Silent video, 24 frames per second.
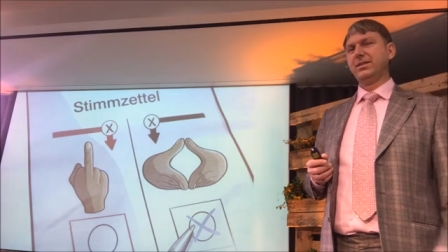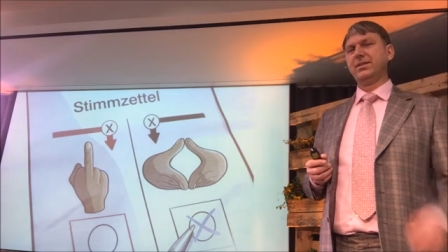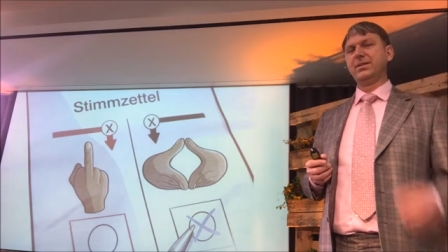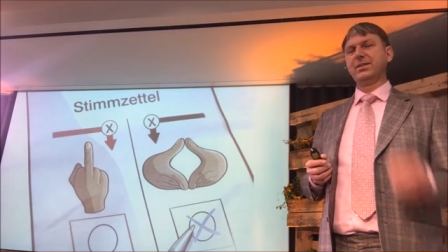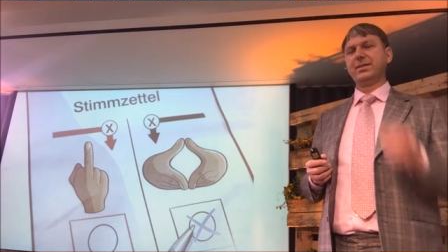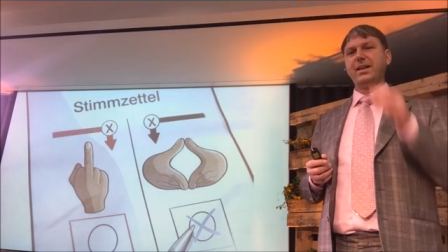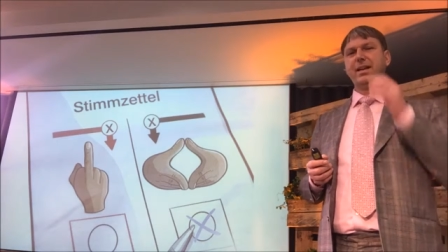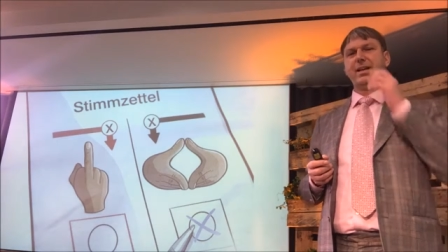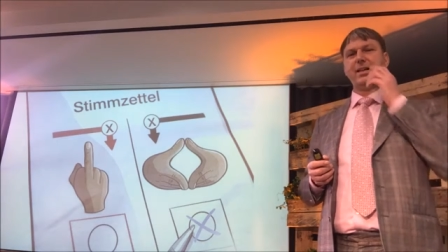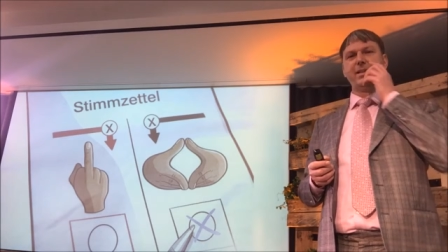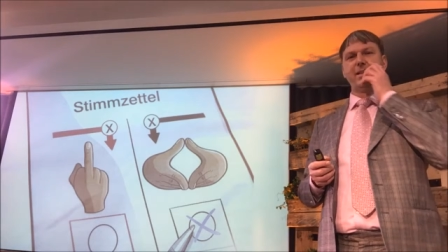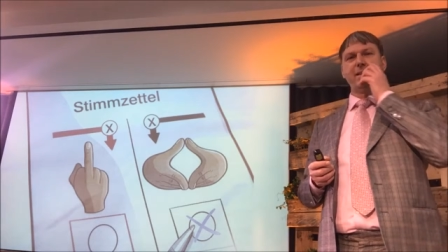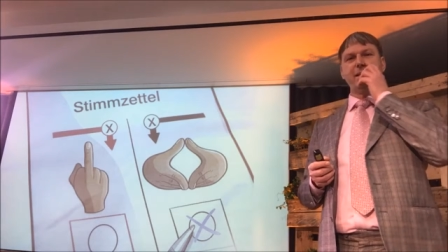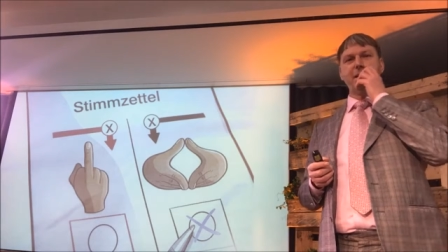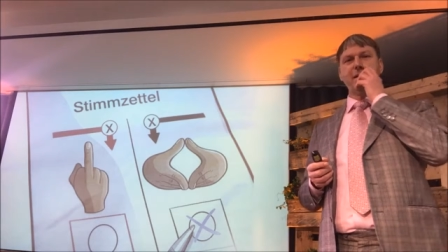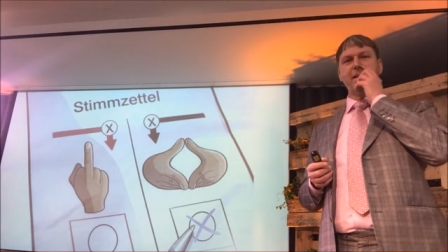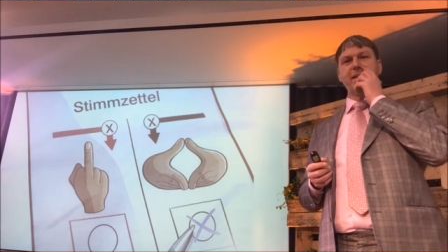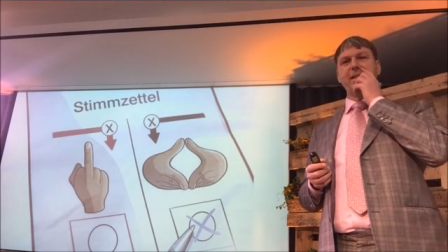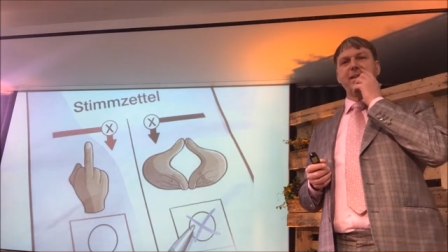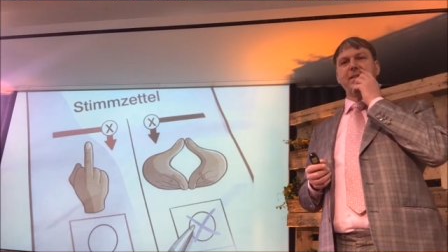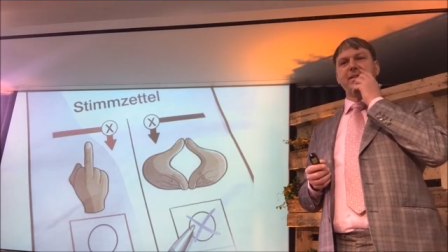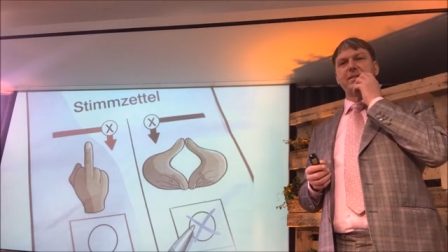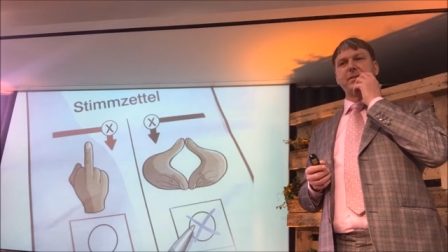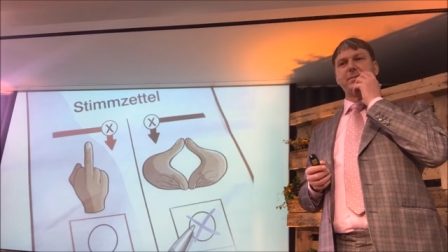Okay,
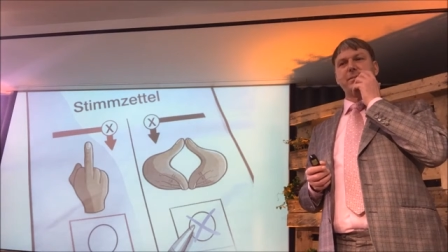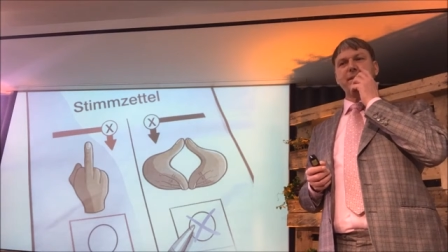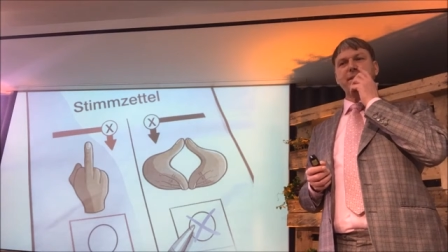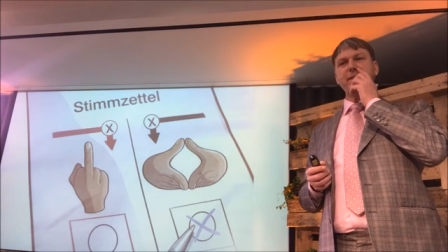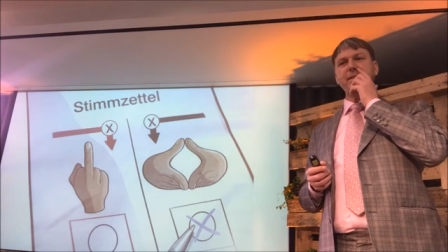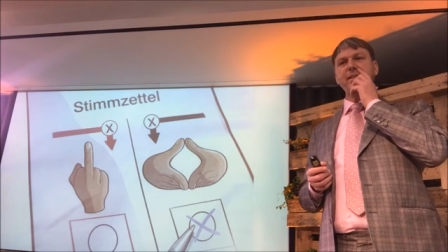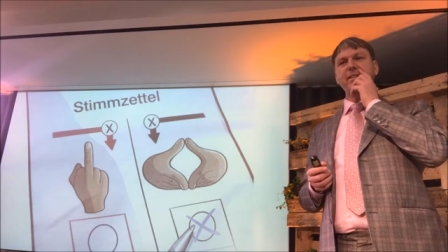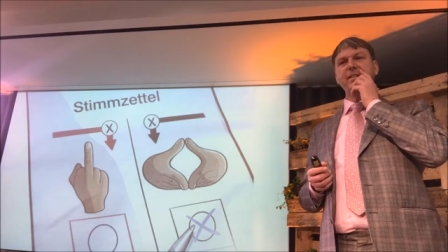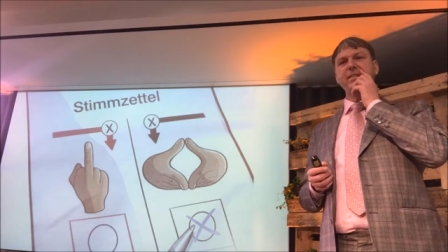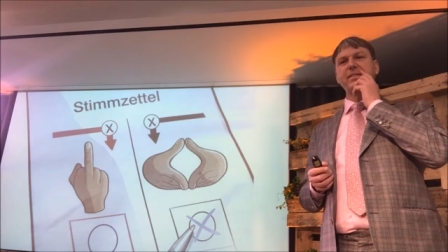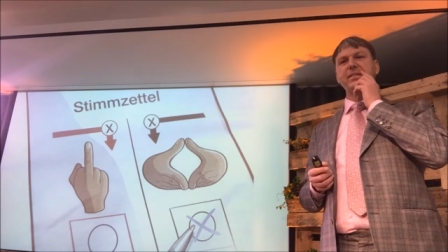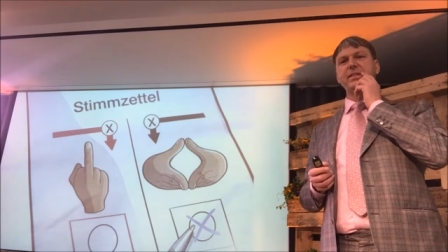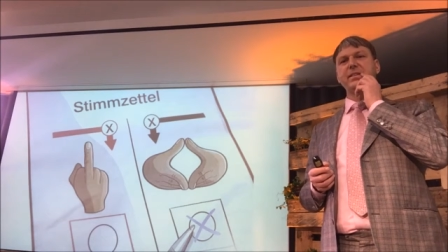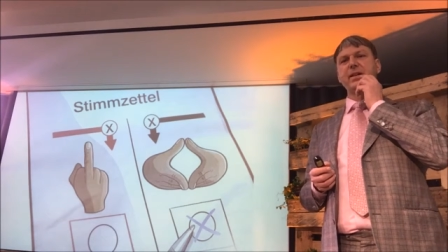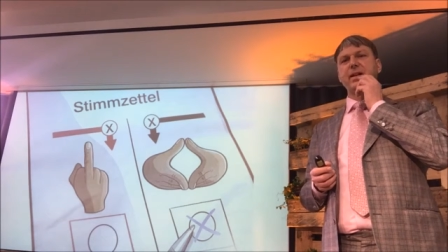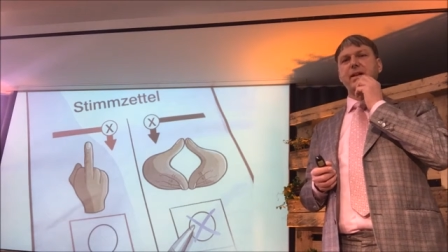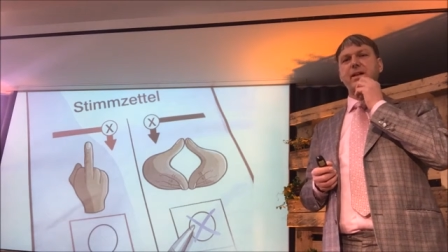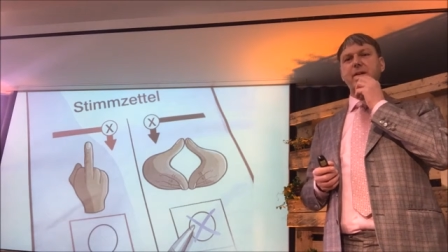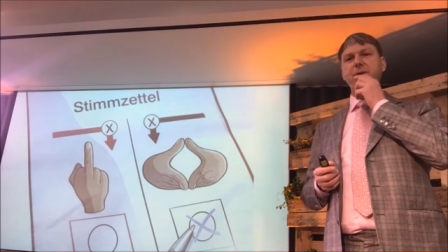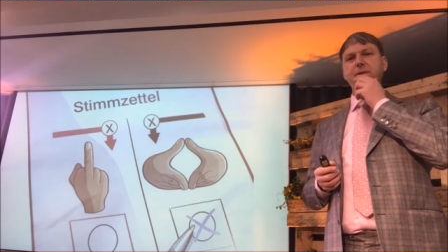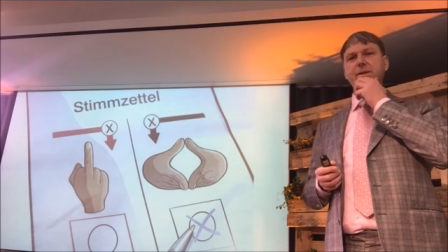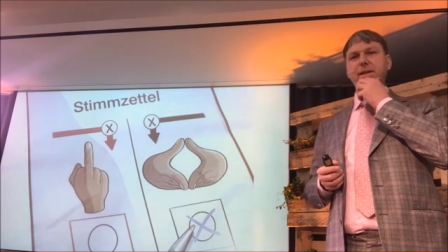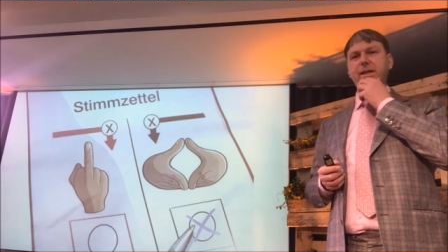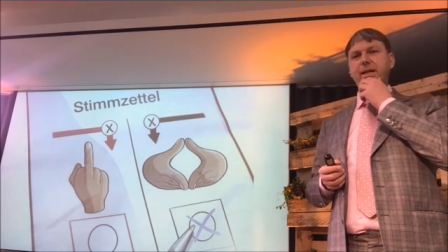so many years
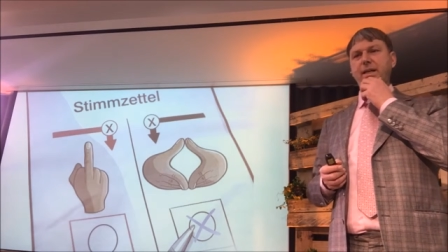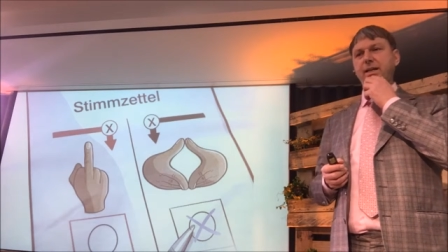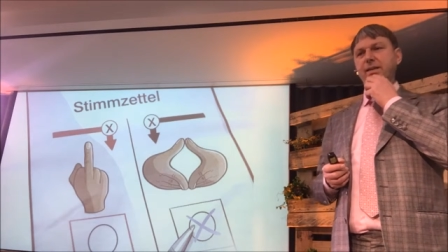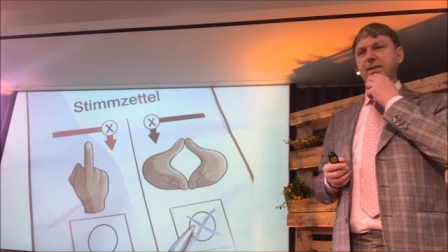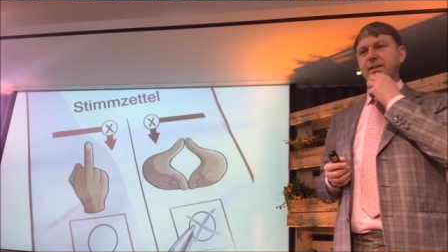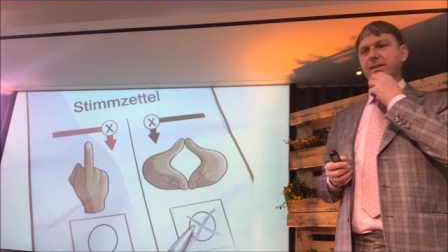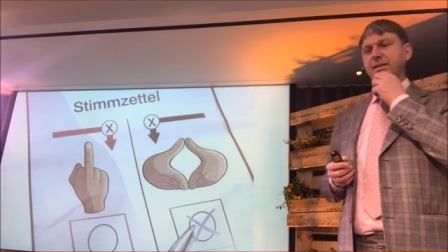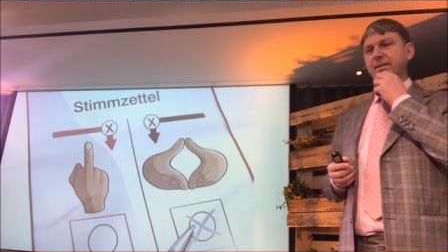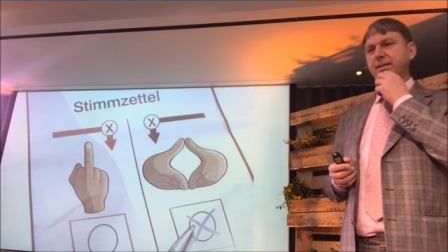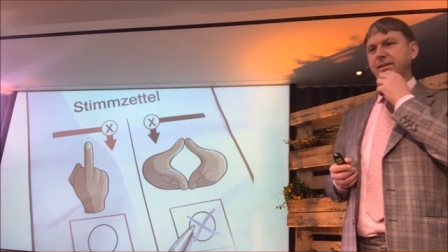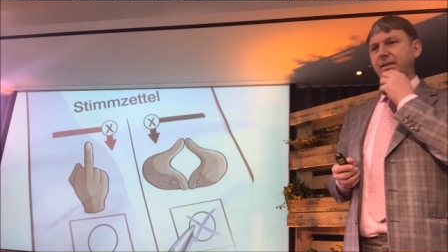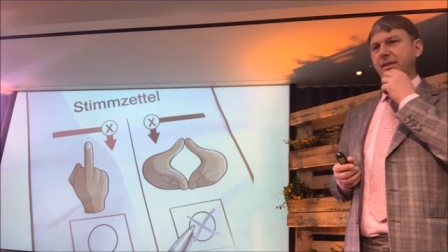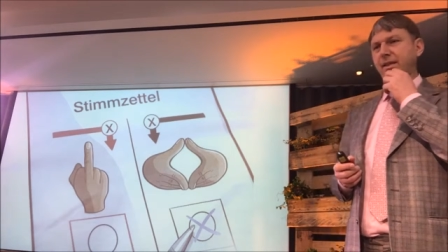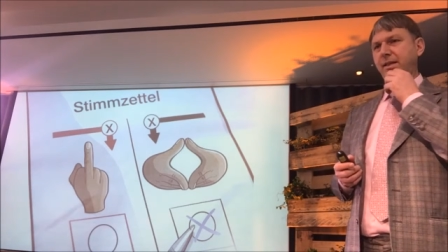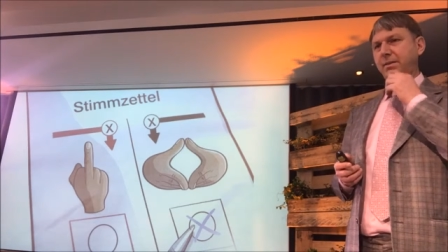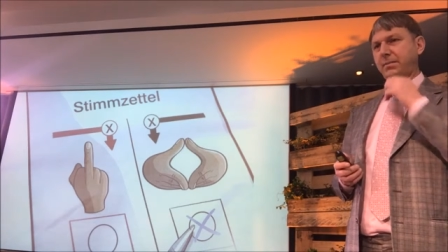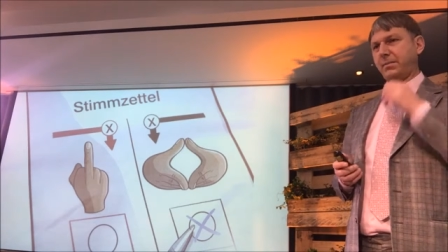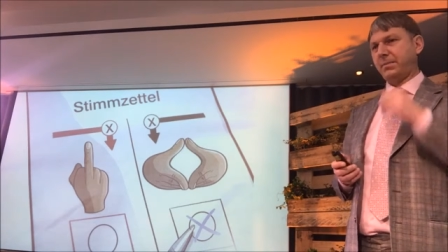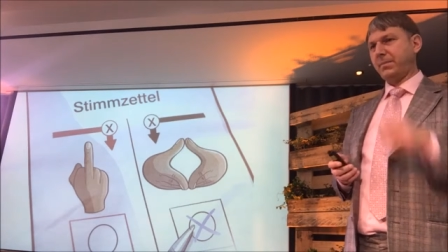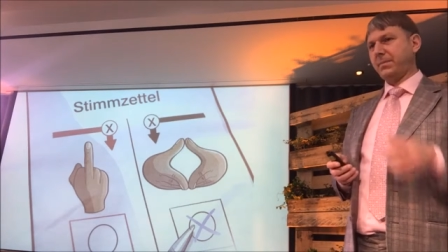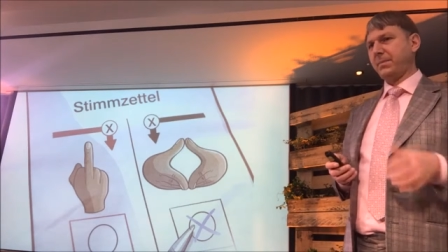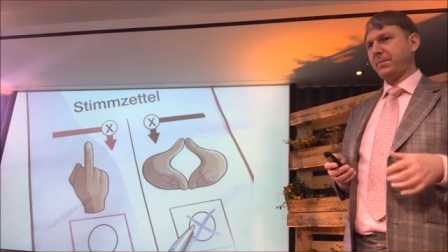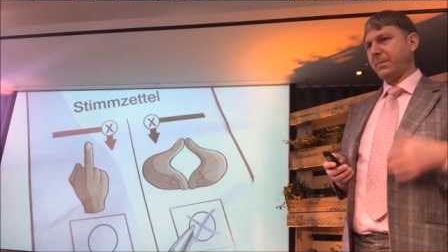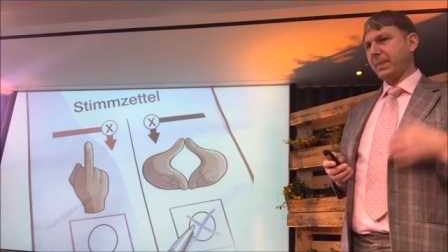ago, and
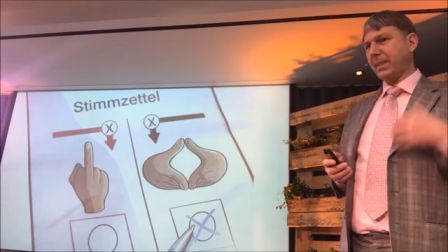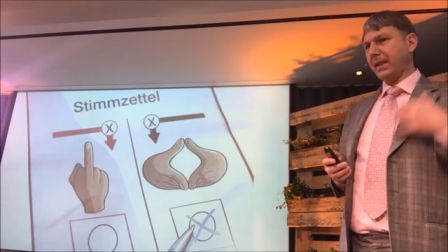um,